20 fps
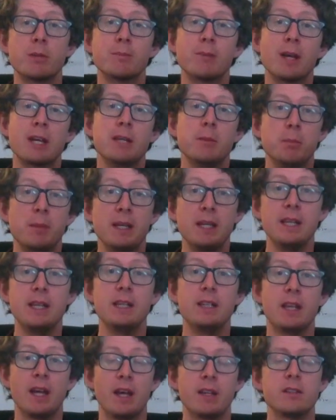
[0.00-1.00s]
might be
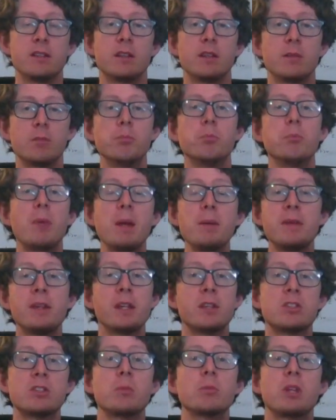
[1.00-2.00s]
that maybe
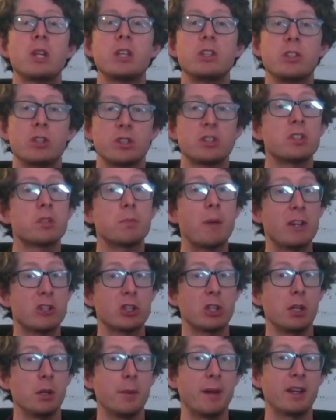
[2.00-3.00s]
there's something just
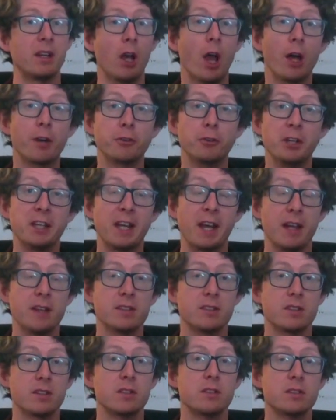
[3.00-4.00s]
special about lottery
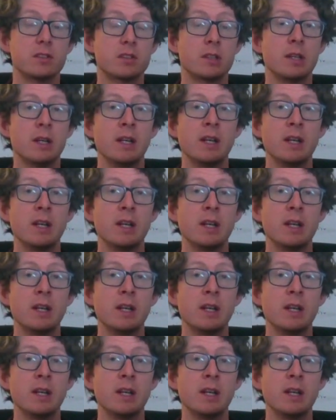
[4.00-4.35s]
cases,